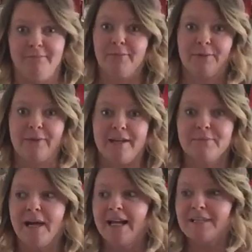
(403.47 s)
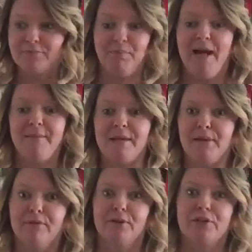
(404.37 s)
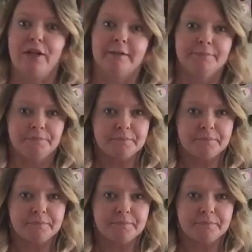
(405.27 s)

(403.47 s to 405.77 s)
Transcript: would wake my baby for sure.